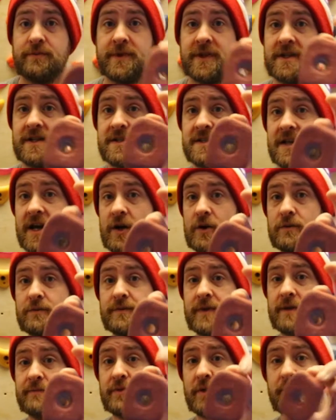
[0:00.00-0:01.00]
You can tell
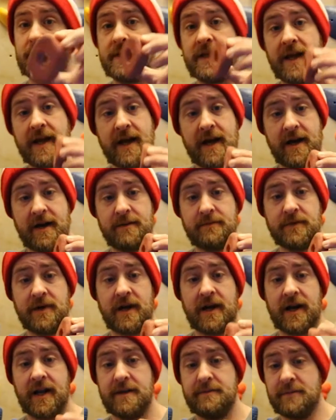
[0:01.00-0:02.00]
they're probably
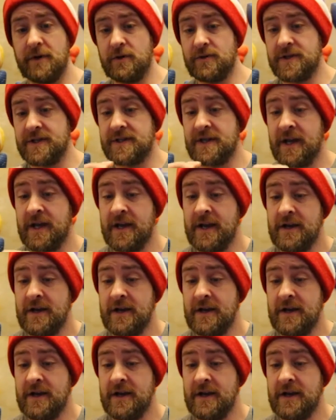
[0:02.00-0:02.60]
clay molded.